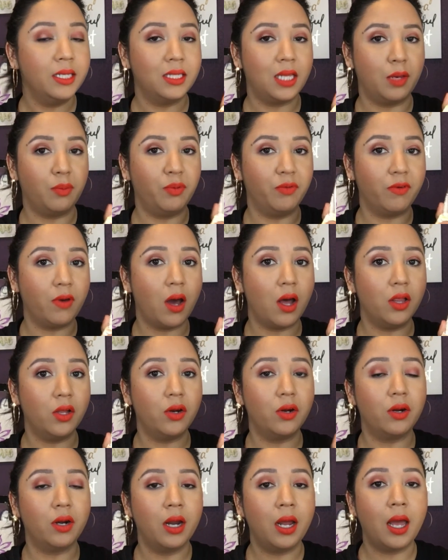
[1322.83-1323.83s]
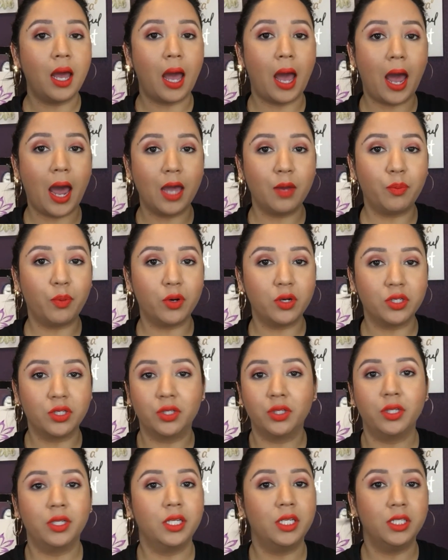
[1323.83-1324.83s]
type of color. I
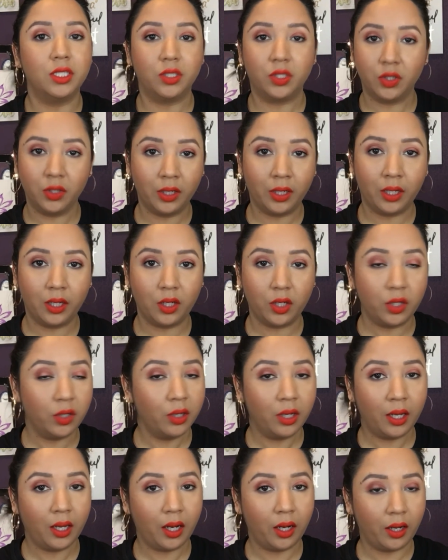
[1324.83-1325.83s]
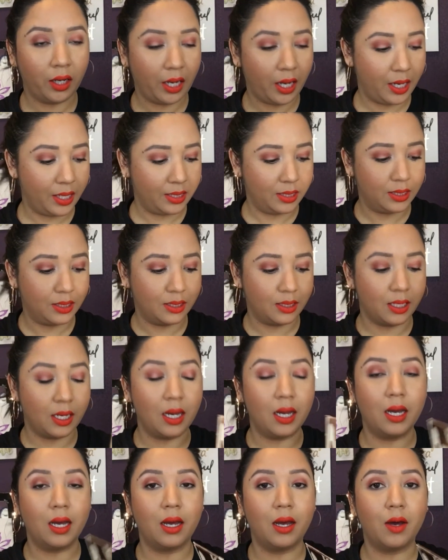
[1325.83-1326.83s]
personally couldn't care less,
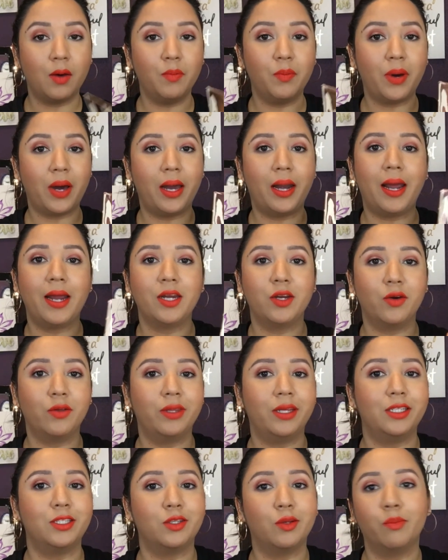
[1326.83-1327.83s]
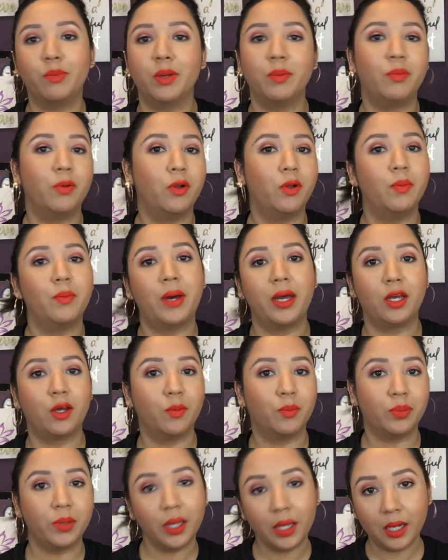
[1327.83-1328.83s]
but I know that some people might
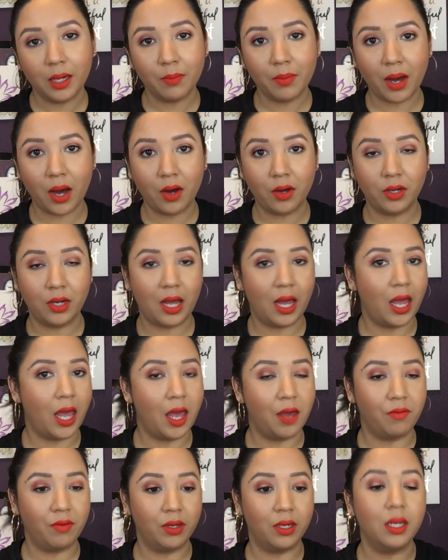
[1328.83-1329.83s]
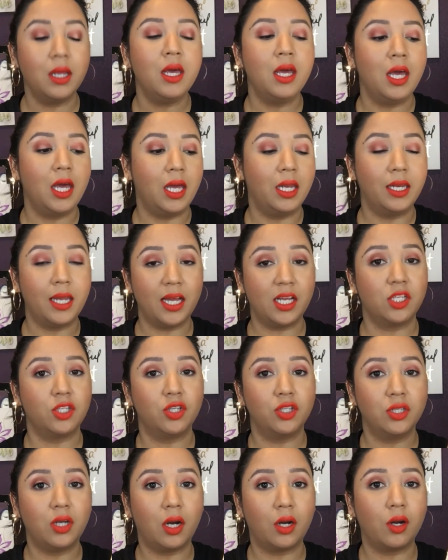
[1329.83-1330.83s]
complain about not having an
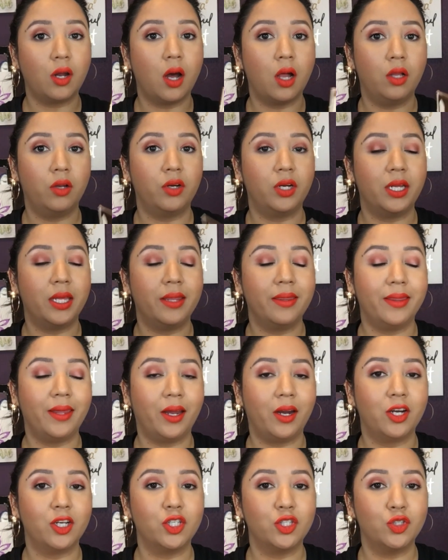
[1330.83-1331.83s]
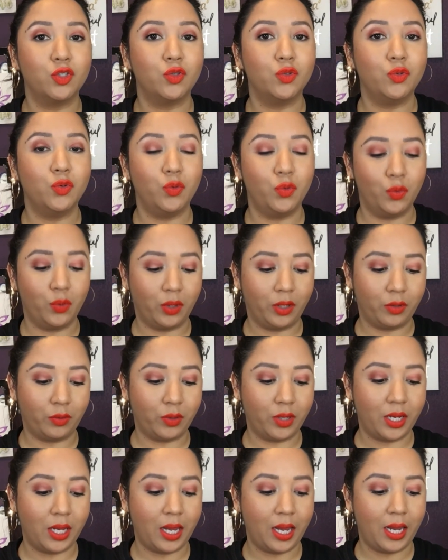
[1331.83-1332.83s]
extra dark color in there to
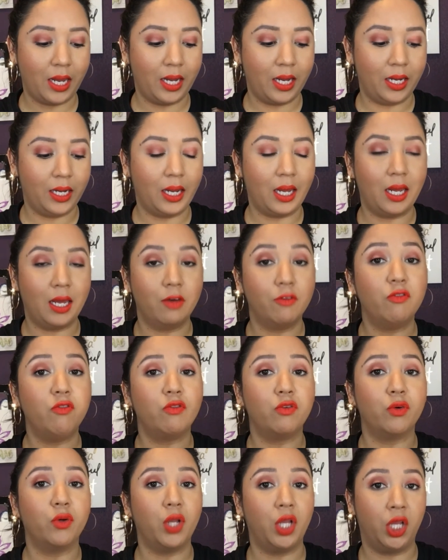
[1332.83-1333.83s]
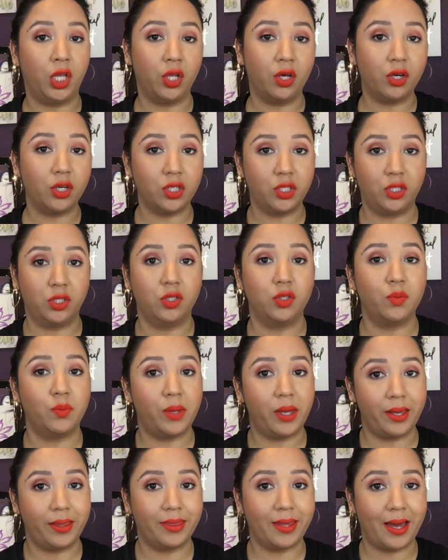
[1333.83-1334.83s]
create a full looks, to
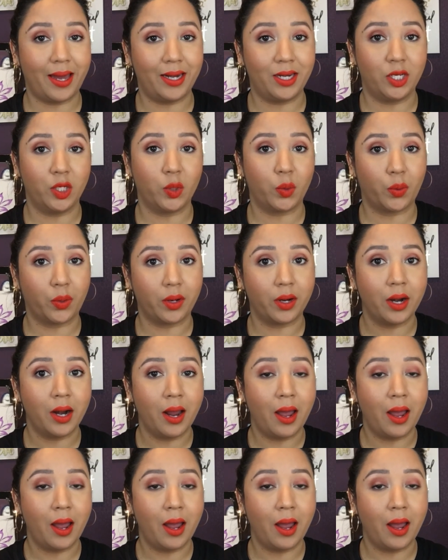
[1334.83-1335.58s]
make that your